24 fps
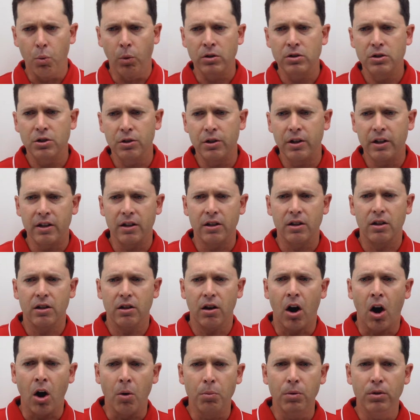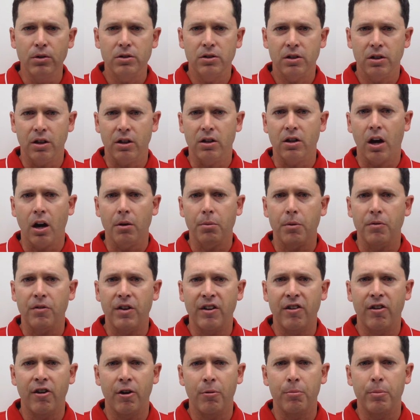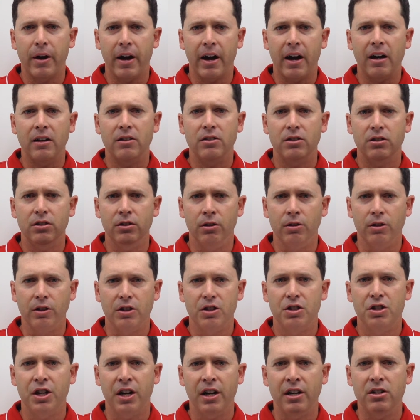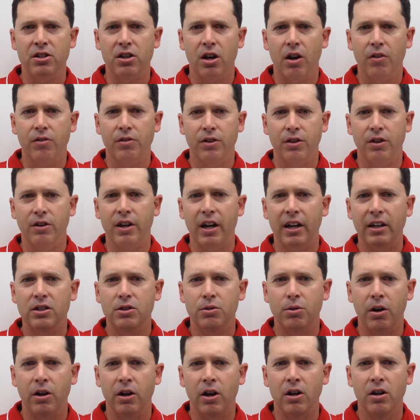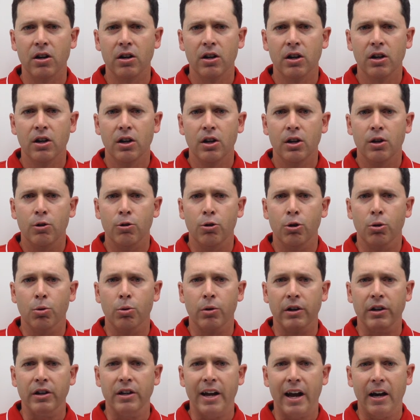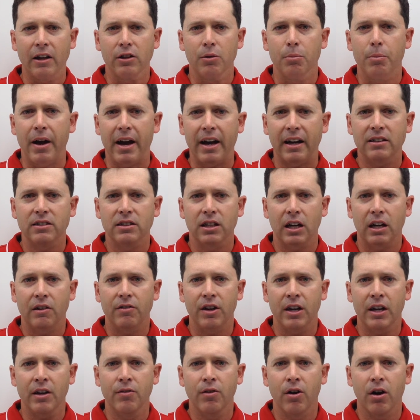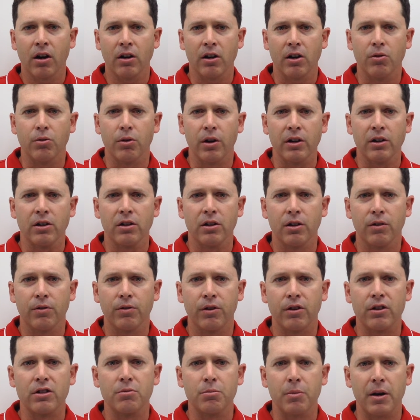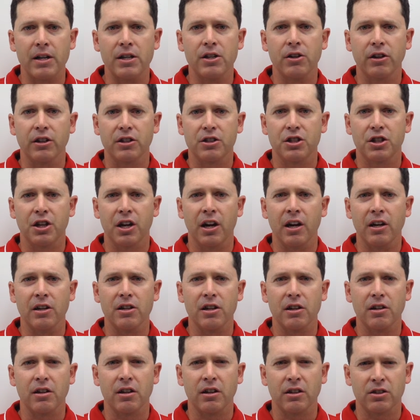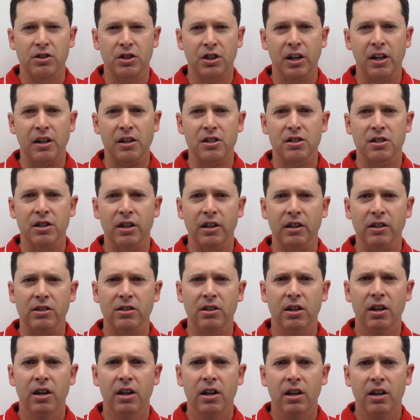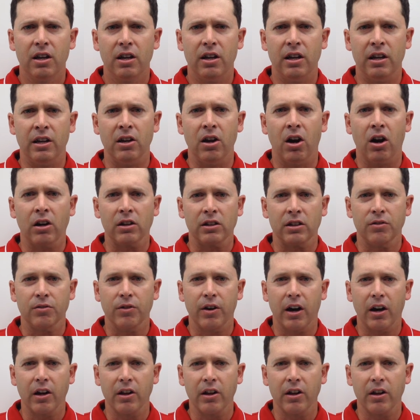Once you get almost to the top of Avon Pass, you'll exchange off to the next runner, who will run down the backside of Avon and run to the first major exchange at Exchange 6 in Ogden